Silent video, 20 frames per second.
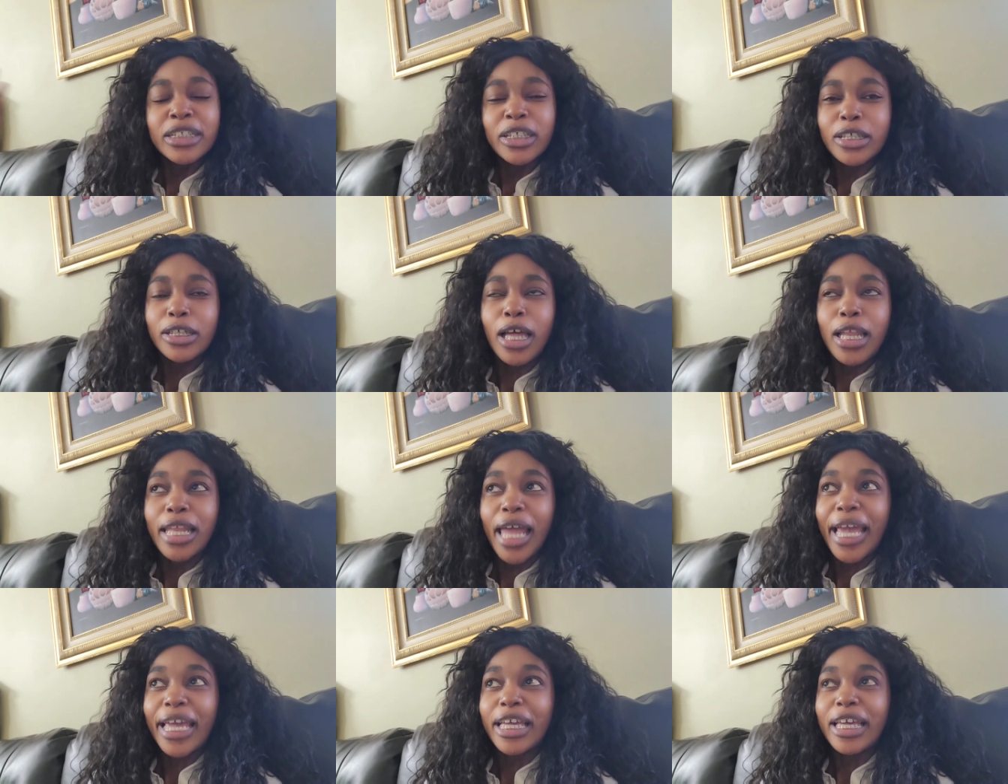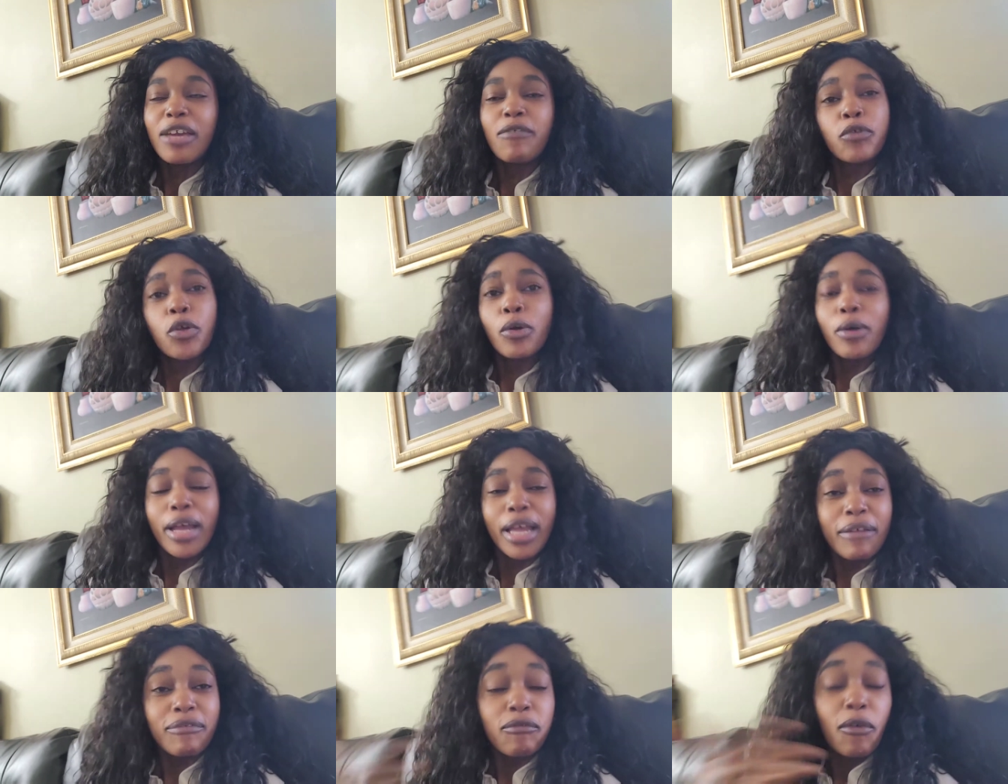to like, if
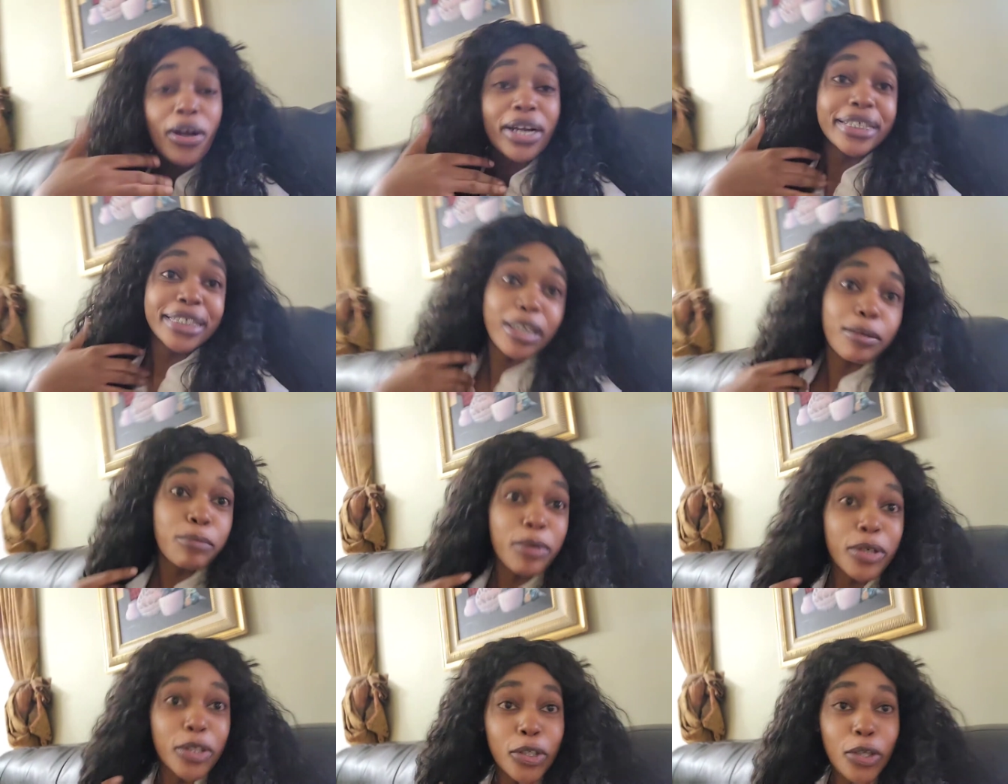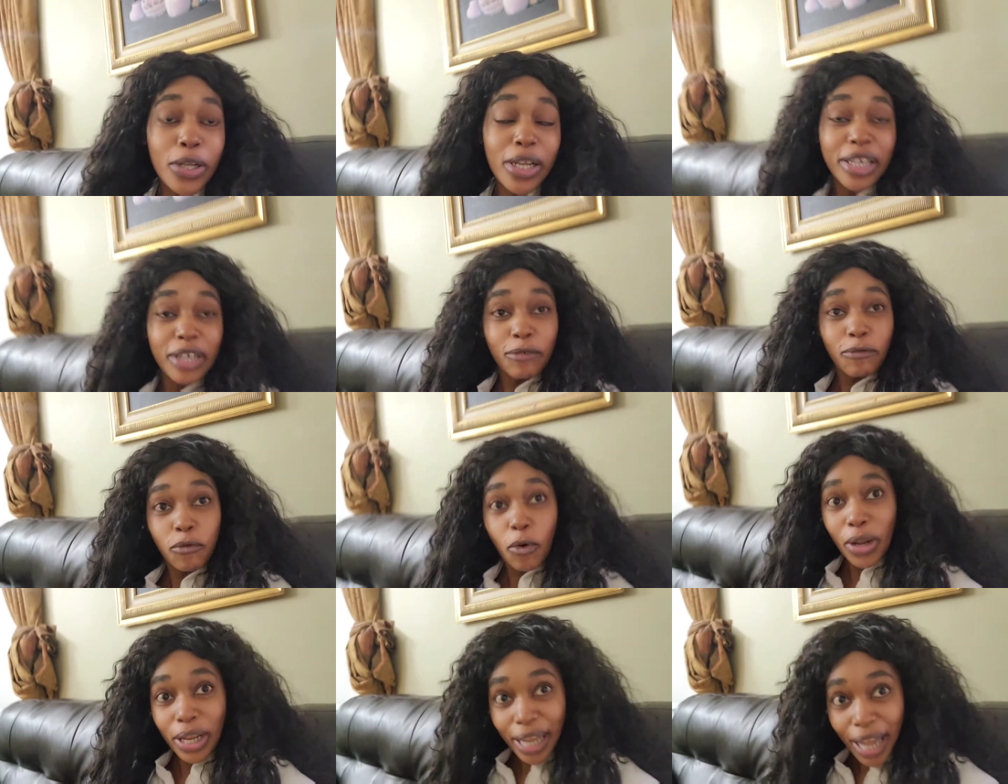you, if for example, you're
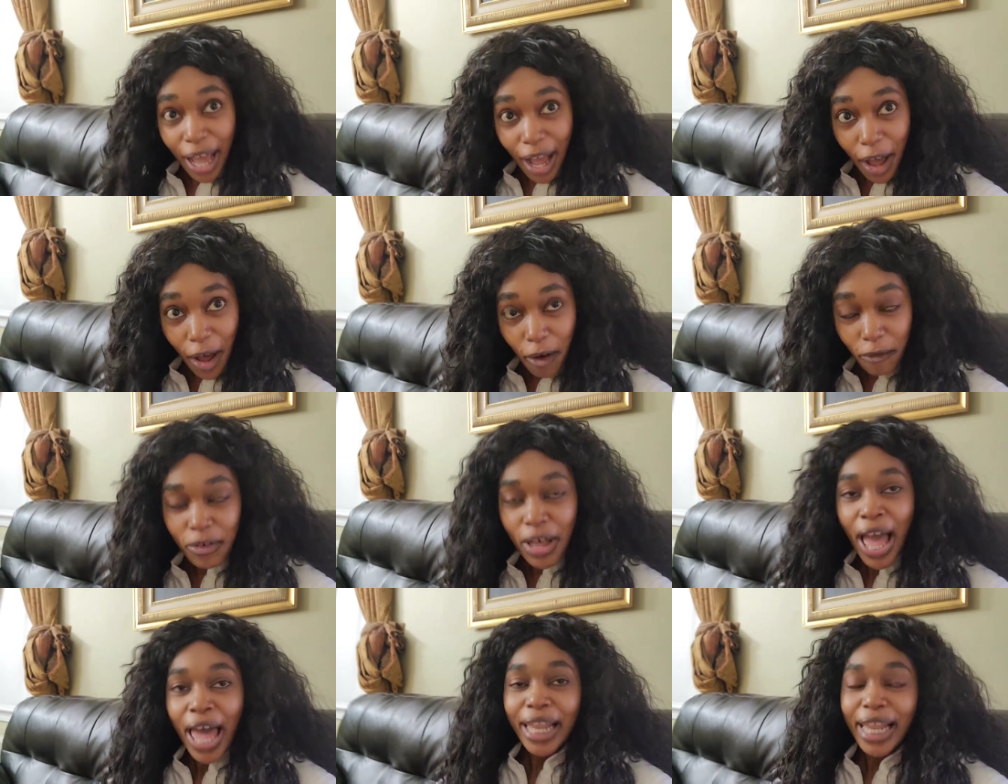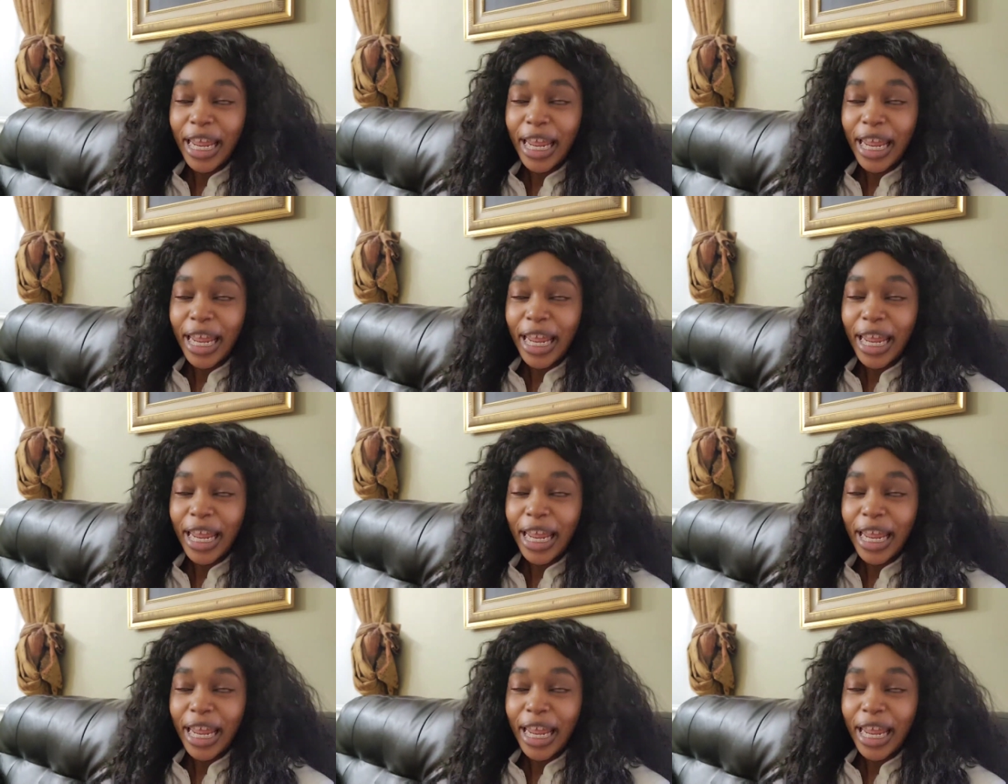looking for love,